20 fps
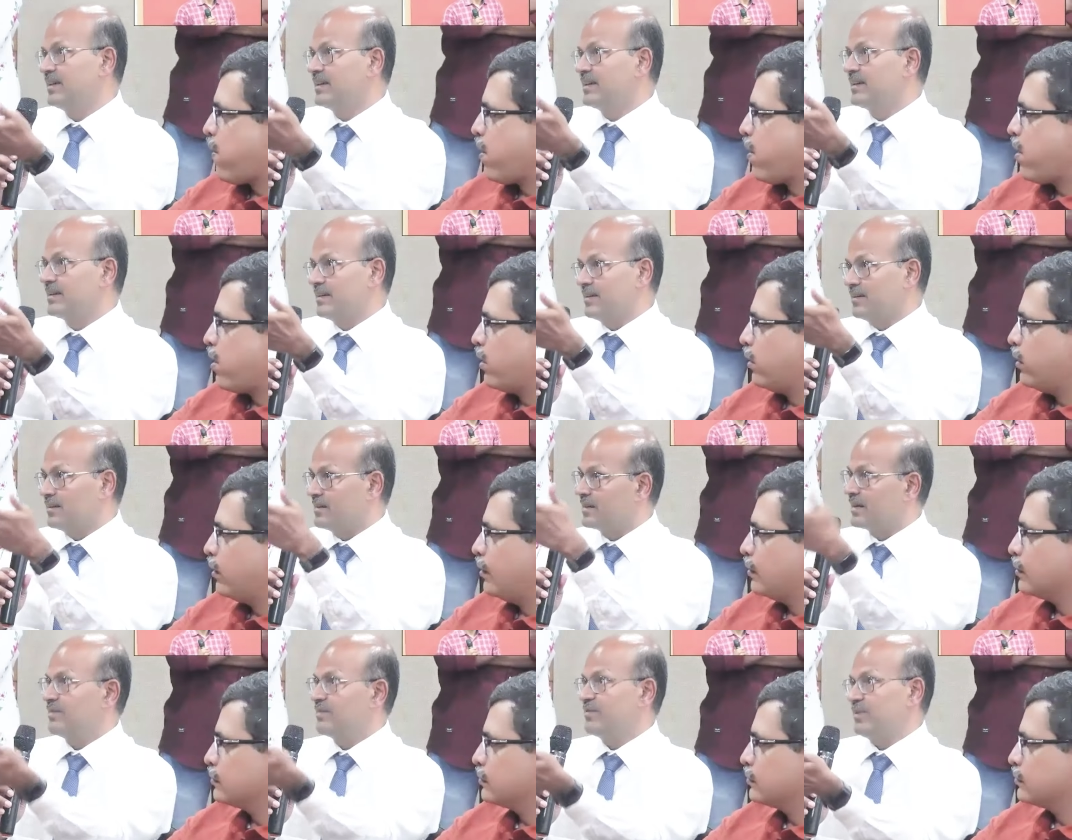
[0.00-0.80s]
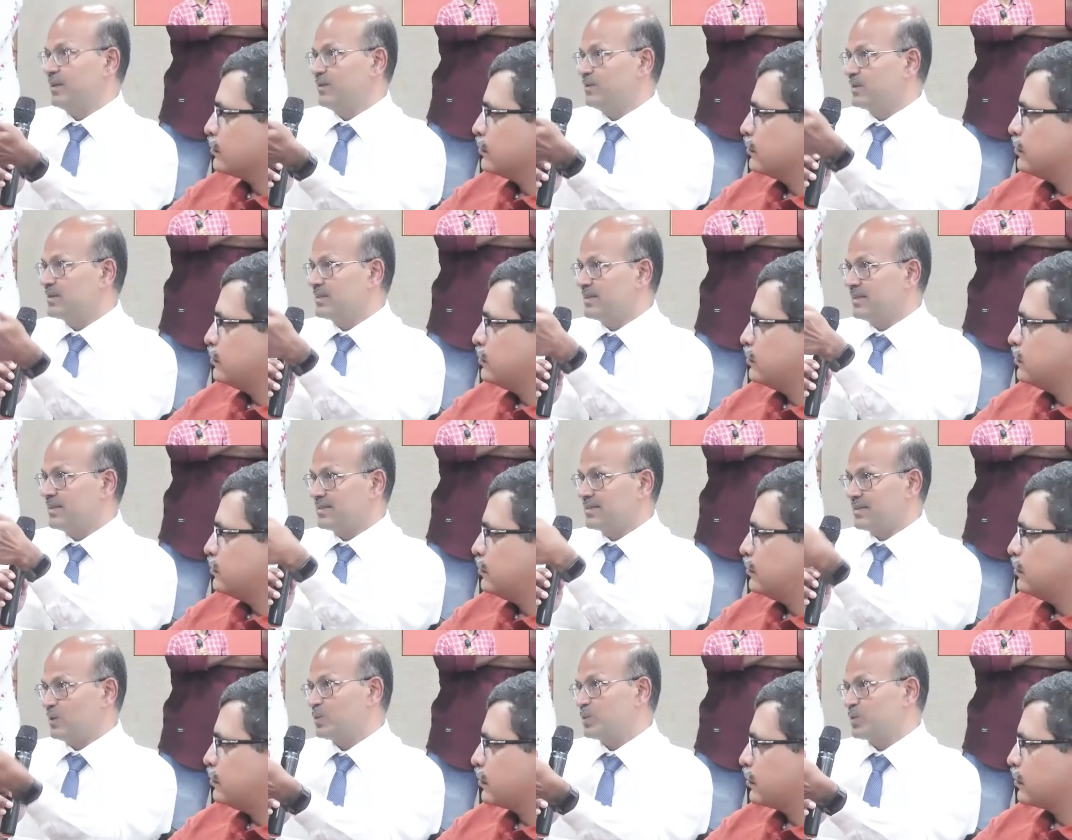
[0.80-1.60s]
Speaker 1: Uh, high frequency is an
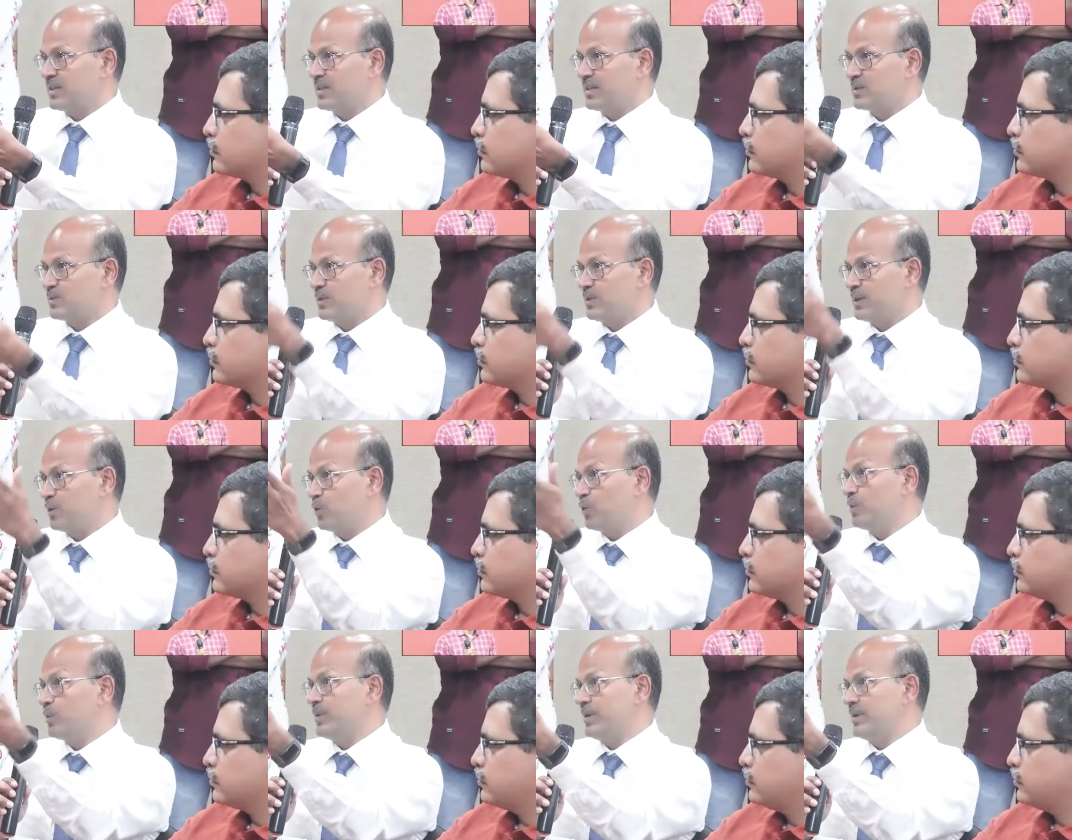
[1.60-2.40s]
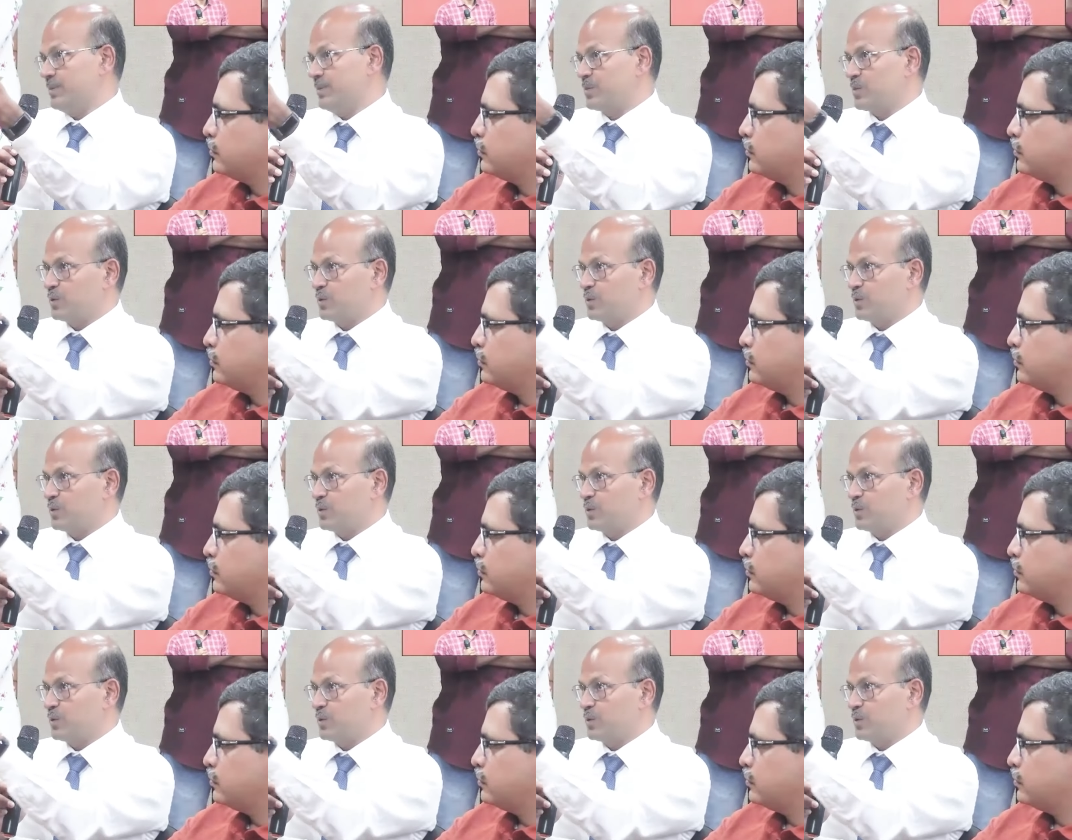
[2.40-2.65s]
option as well to open up. So